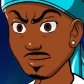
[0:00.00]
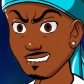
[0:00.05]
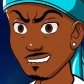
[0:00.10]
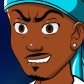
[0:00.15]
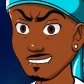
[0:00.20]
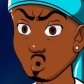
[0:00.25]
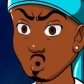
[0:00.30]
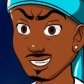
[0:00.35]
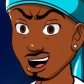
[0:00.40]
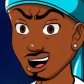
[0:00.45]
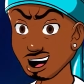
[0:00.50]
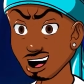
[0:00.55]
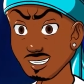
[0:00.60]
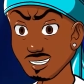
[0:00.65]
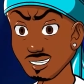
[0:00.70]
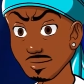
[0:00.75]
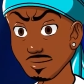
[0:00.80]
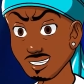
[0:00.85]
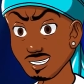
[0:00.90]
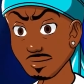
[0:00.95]
If you
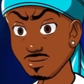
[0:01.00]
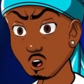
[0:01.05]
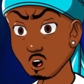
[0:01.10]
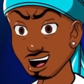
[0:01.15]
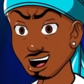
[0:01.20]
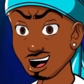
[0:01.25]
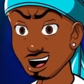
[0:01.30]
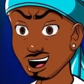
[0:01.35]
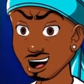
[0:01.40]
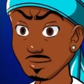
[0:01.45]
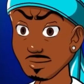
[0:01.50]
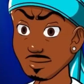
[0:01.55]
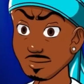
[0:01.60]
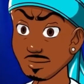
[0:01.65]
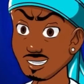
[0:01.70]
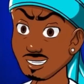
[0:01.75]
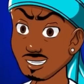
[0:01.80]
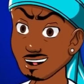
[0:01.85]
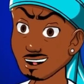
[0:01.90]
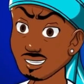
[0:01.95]
not
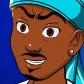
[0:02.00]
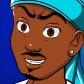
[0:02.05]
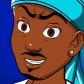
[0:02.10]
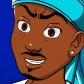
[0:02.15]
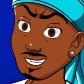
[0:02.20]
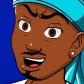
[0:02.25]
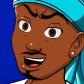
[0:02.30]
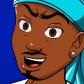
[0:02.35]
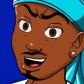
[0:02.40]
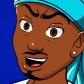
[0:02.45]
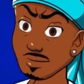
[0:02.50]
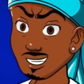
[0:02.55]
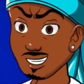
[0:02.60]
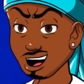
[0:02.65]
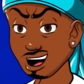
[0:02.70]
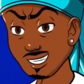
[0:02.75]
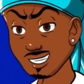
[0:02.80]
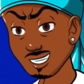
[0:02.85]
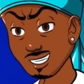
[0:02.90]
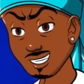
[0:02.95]
subscribed to Stella
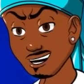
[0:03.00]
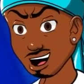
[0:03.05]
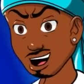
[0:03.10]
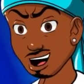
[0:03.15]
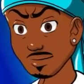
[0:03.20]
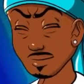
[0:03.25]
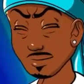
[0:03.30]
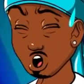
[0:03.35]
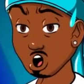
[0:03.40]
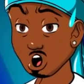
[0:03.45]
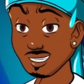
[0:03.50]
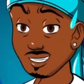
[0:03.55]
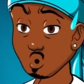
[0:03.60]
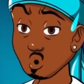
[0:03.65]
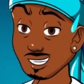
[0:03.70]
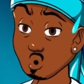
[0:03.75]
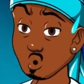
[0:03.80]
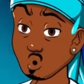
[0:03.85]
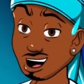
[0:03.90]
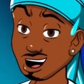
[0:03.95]
Gang yet,
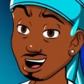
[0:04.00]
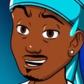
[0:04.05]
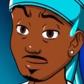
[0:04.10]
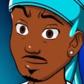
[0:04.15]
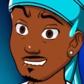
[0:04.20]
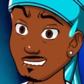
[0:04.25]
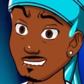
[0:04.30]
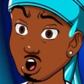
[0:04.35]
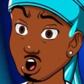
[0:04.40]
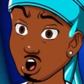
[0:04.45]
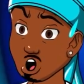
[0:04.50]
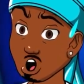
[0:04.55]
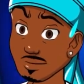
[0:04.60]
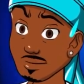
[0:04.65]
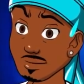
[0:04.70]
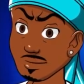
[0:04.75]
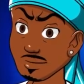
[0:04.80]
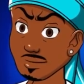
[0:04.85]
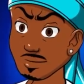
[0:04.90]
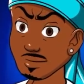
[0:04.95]
what you waiting
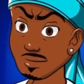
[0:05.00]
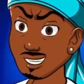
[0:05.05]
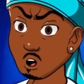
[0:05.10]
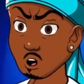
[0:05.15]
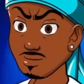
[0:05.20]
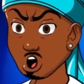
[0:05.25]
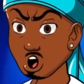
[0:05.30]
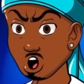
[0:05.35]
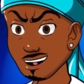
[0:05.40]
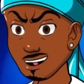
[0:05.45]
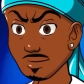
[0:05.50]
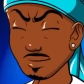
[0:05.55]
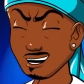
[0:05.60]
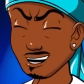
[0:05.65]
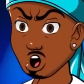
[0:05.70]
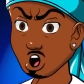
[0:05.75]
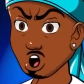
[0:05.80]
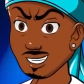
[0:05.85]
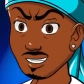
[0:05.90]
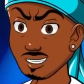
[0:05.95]
for? Come
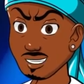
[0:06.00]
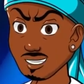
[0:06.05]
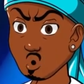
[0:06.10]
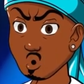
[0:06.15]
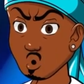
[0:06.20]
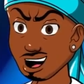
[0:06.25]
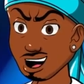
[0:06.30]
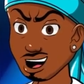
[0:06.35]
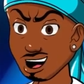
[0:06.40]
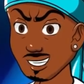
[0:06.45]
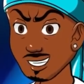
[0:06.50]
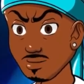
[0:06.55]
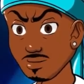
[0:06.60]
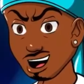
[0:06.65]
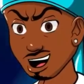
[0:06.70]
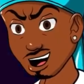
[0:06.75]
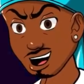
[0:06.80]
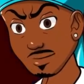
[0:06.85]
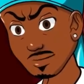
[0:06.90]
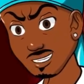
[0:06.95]
on, join the squad,
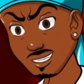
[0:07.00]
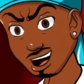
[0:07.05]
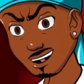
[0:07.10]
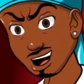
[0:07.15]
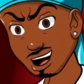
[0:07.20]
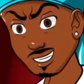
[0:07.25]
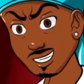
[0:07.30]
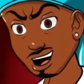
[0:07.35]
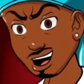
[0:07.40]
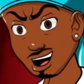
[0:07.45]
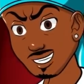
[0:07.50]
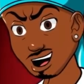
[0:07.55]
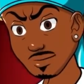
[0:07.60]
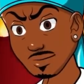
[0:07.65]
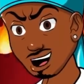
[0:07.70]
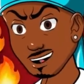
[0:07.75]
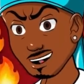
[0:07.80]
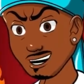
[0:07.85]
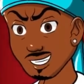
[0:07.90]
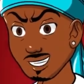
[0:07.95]
man. Stella Gang
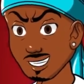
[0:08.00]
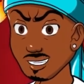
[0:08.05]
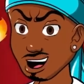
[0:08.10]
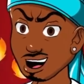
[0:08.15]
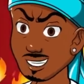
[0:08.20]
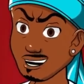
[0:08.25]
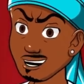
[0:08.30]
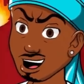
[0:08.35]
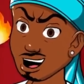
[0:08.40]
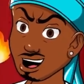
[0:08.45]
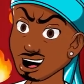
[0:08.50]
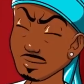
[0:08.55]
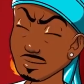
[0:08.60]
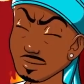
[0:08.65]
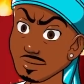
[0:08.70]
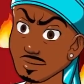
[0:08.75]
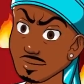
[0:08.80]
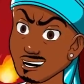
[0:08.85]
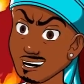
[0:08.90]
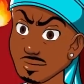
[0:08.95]
got the city
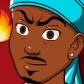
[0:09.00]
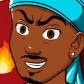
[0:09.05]
hot.